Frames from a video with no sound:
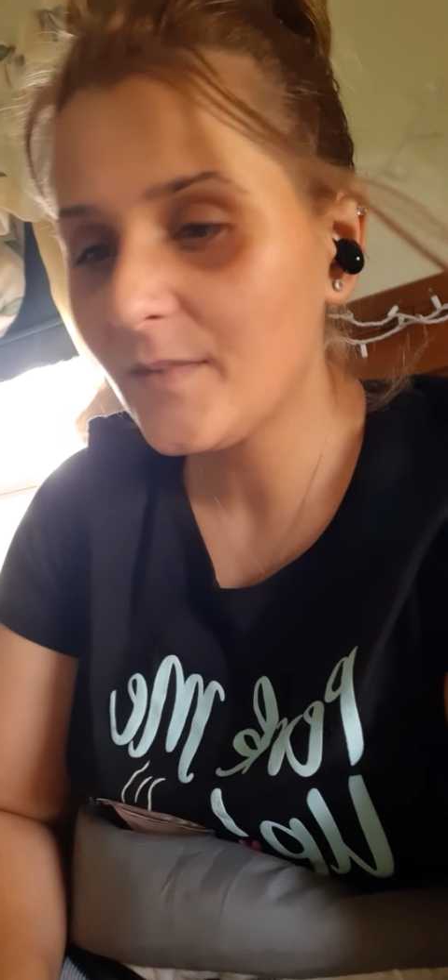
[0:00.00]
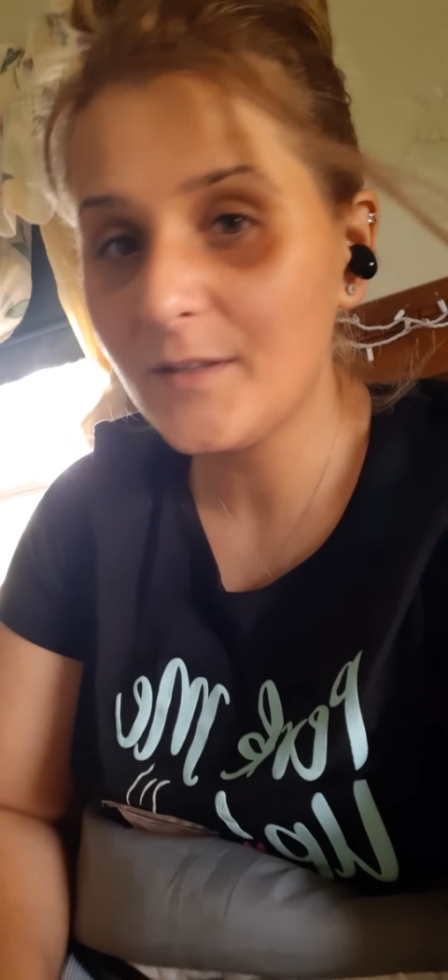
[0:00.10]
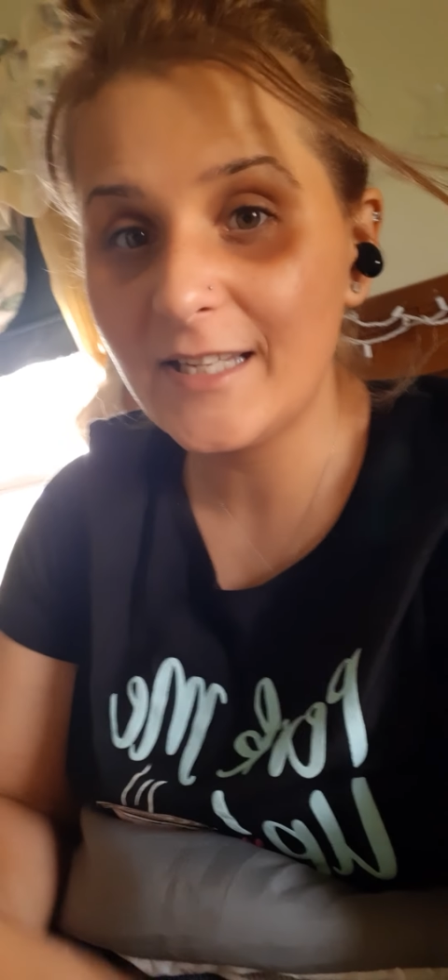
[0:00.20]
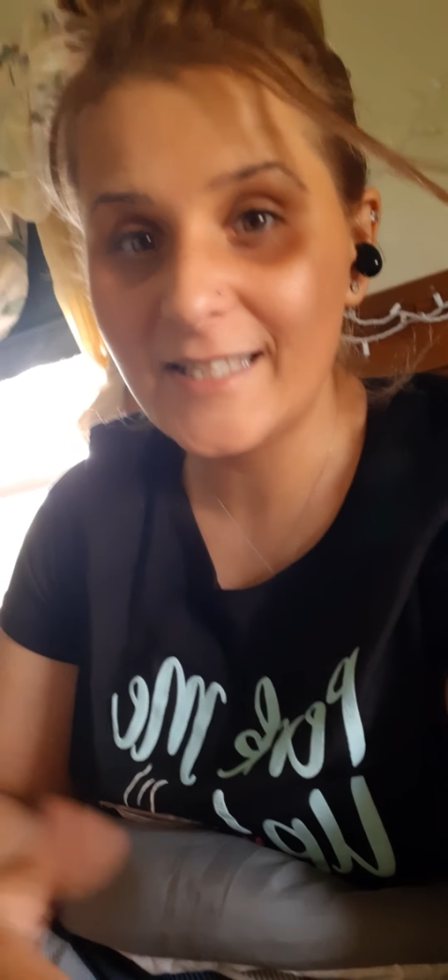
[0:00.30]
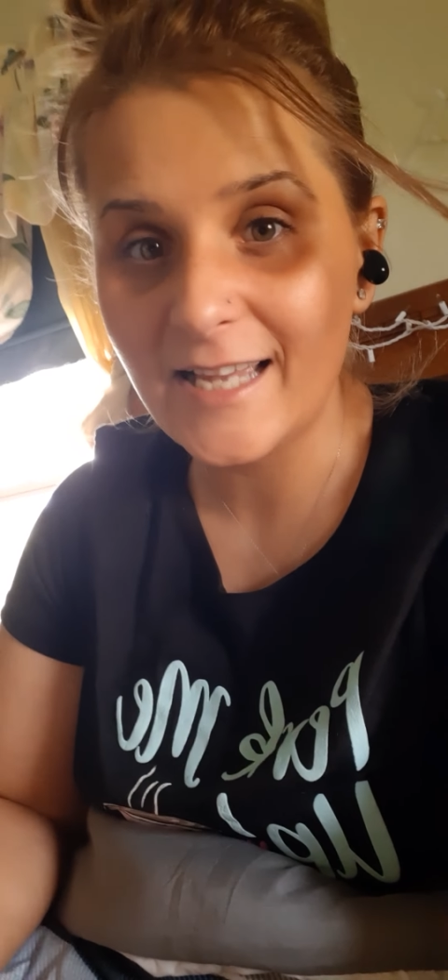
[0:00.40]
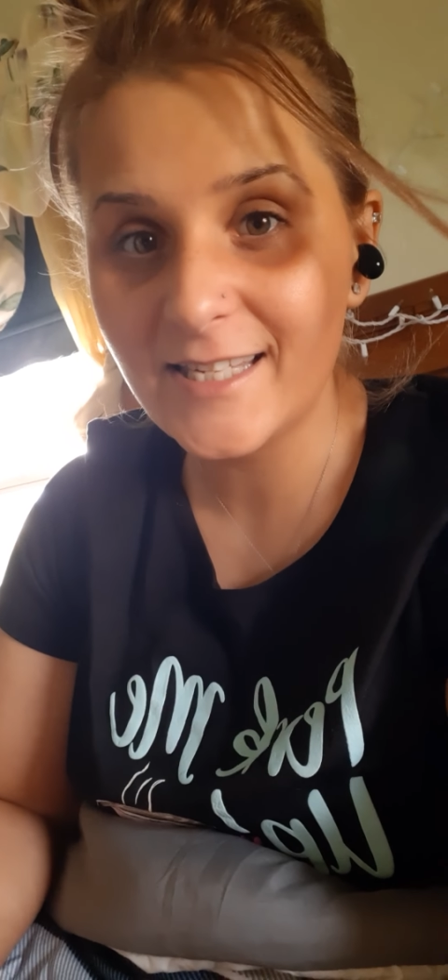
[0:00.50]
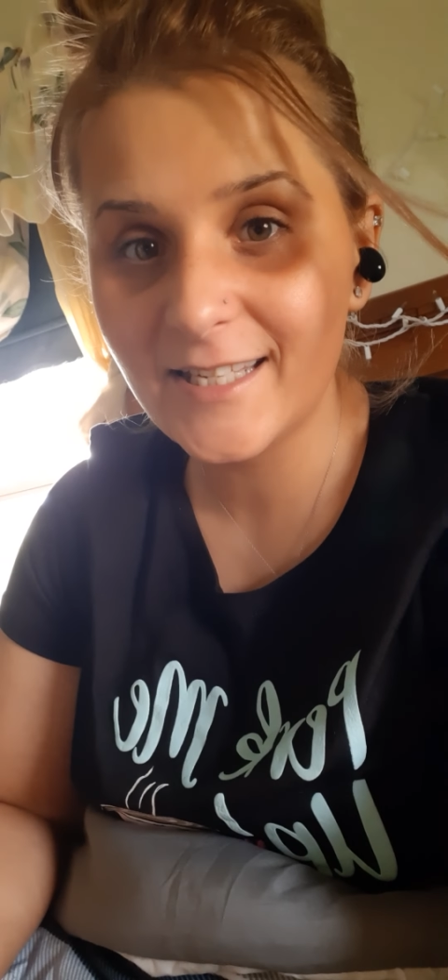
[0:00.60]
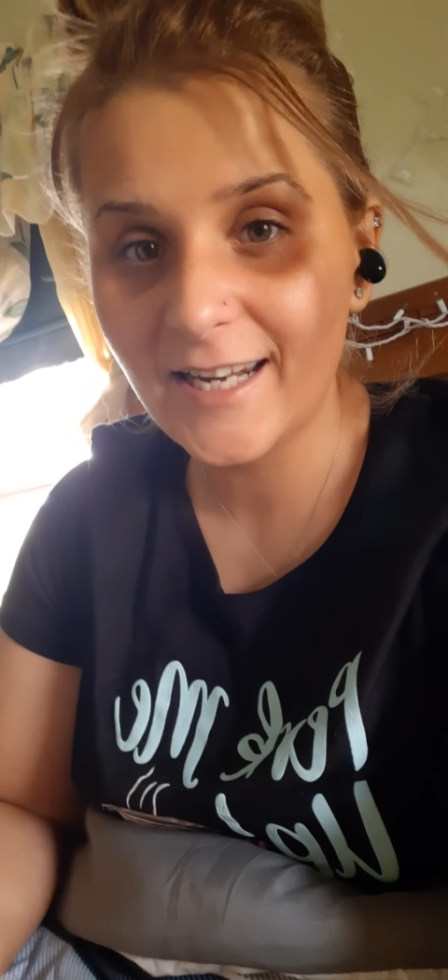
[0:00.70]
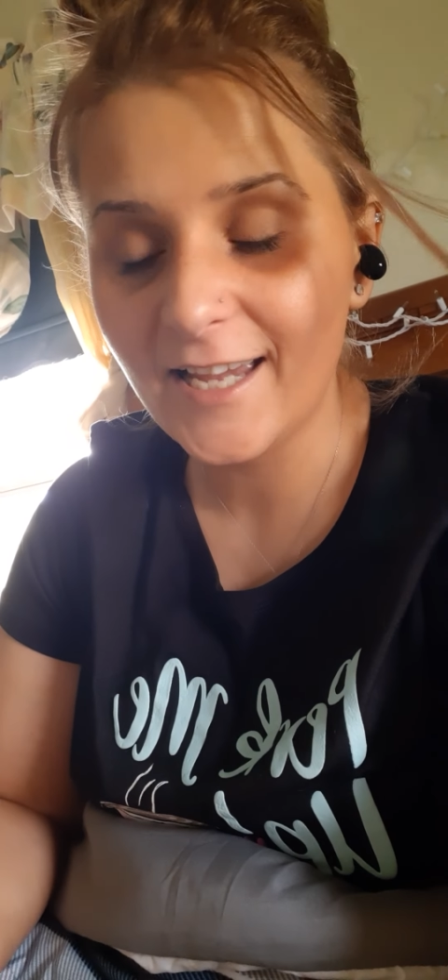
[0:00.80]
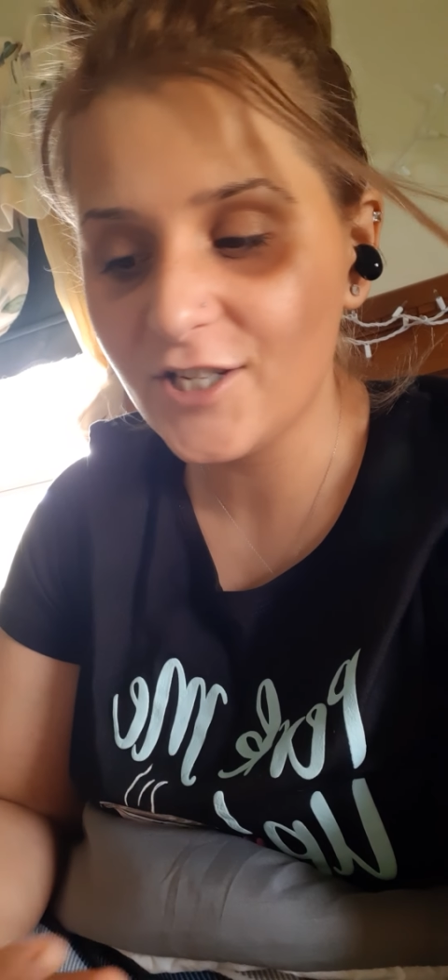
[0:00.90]
the
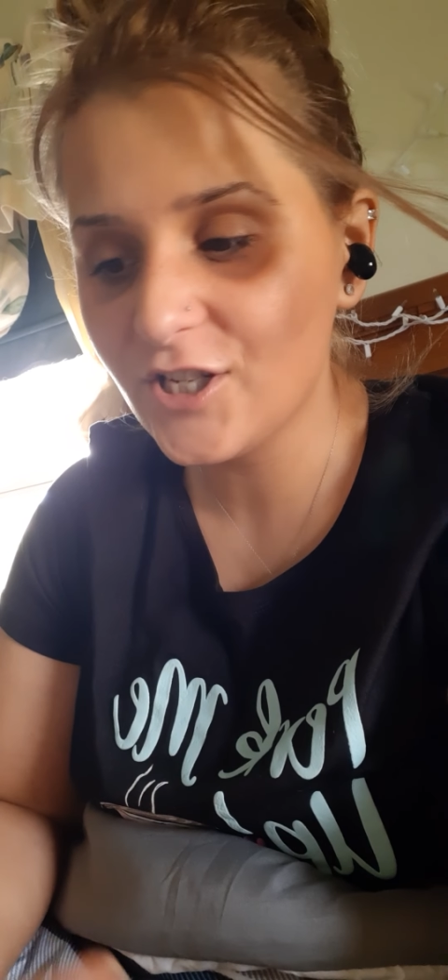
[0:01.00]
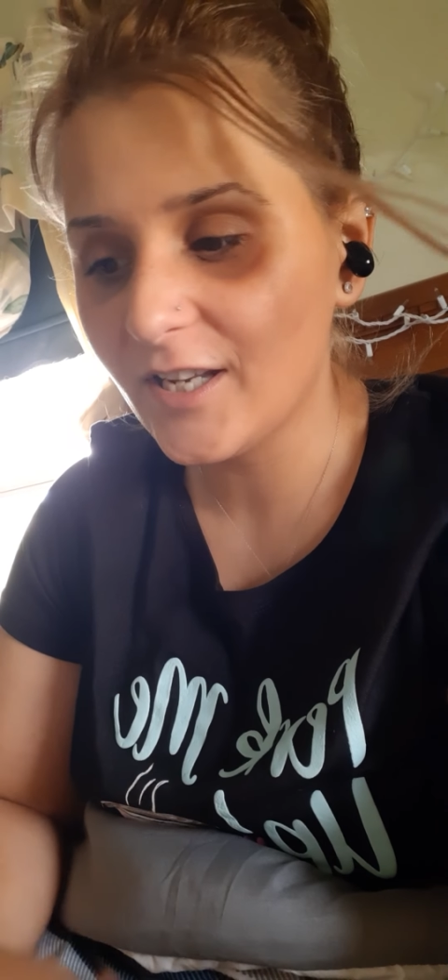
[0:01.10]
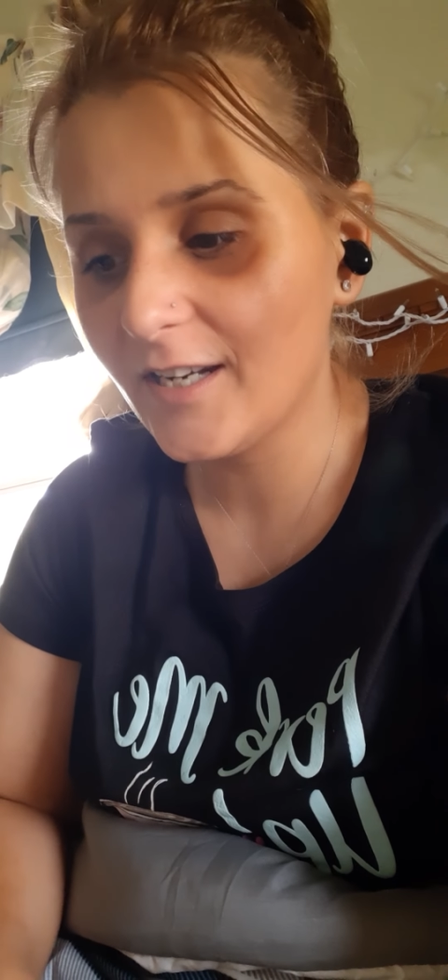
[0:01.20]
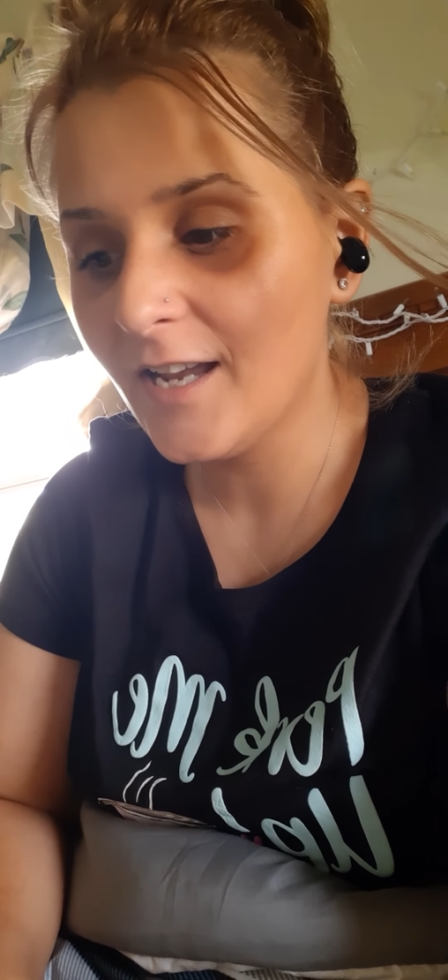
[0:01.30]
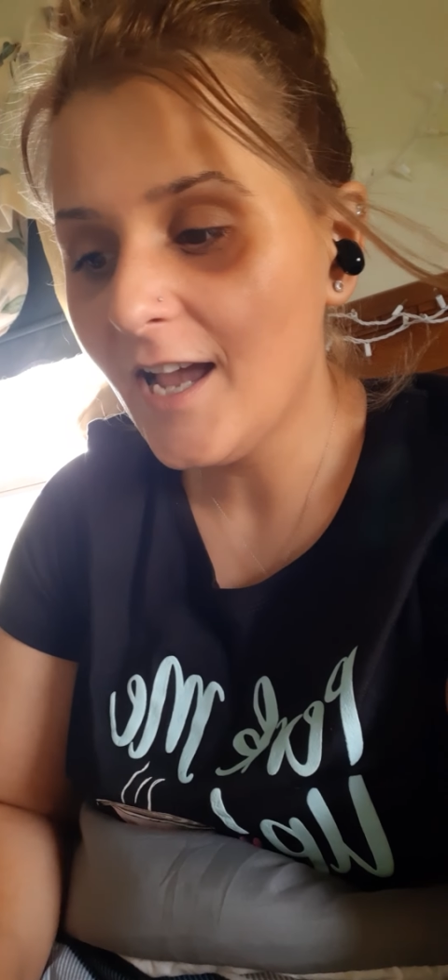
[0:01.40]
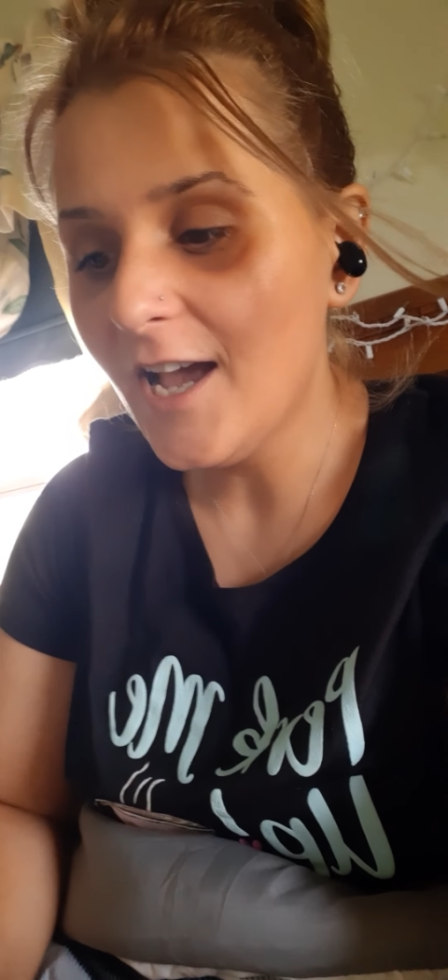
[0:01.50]
destination